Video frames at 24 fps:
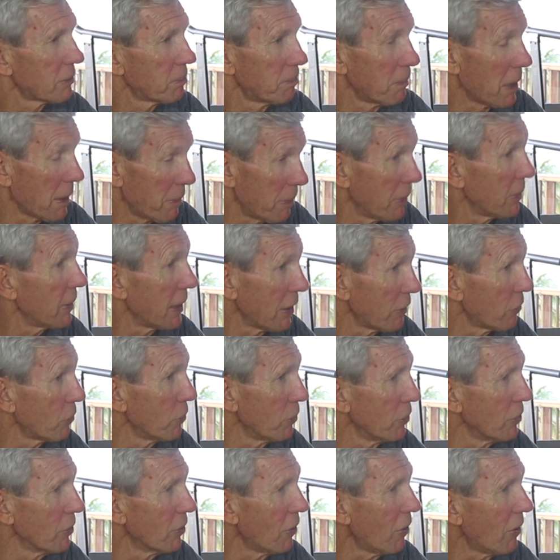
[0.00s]
Maybe that's who
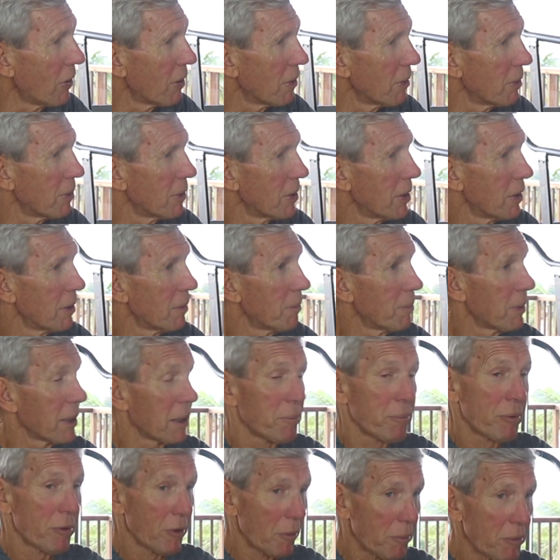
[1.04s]
you are. But I
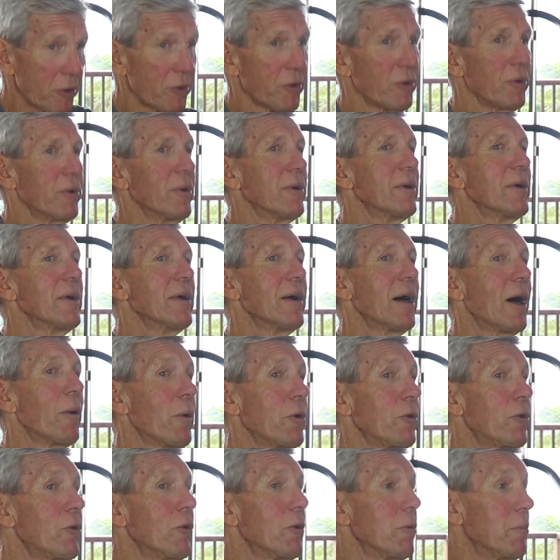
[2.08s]
promise you, I
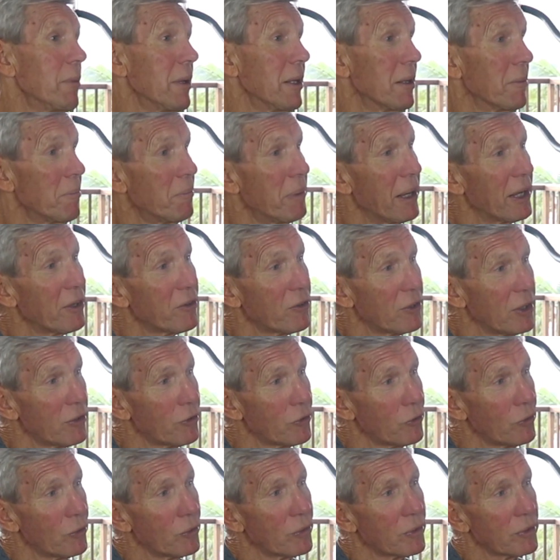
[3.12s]
want you to be the best C
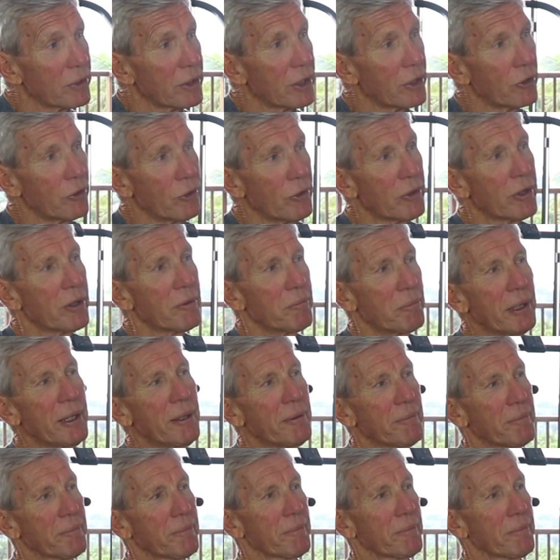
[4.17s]
student that you can be.